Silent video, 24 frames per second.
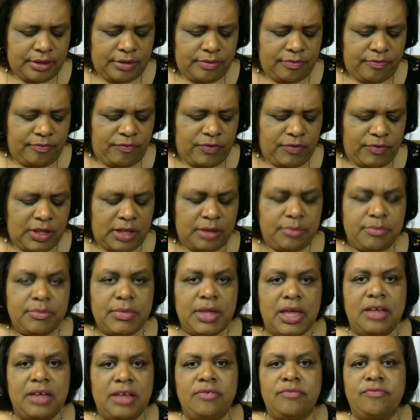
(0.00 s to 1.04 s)
vim,
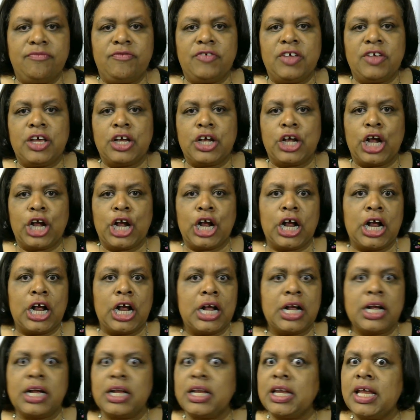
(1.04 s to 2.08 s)

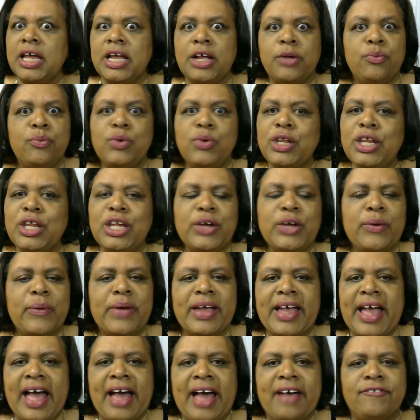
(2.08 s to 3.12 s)
vigor, like really going
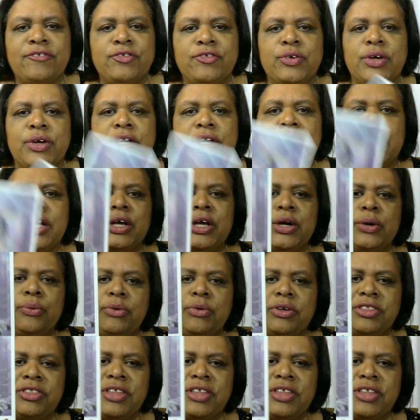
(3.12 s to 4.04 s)
after it. With